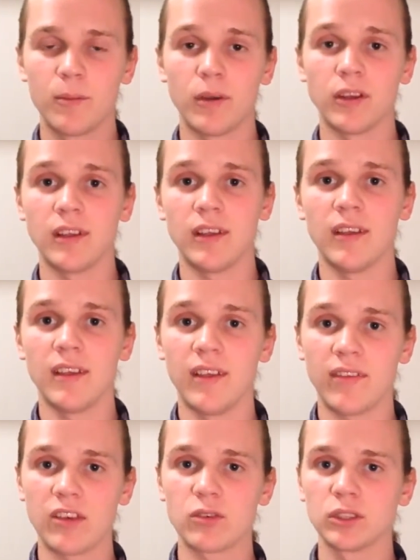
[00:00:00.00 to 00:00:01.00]
But
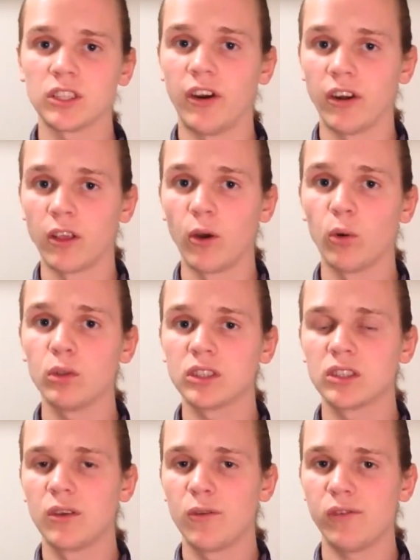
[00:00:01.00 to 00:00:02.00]
essentials are
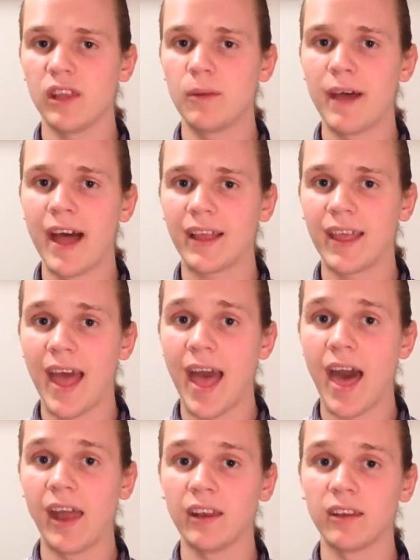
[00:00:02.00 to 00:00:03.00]
goals, feedback,
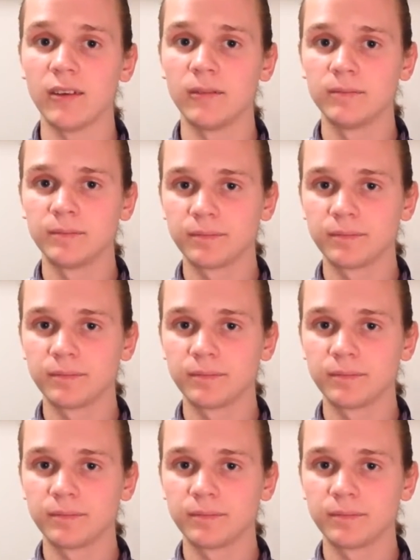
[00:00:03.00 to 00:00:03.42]
and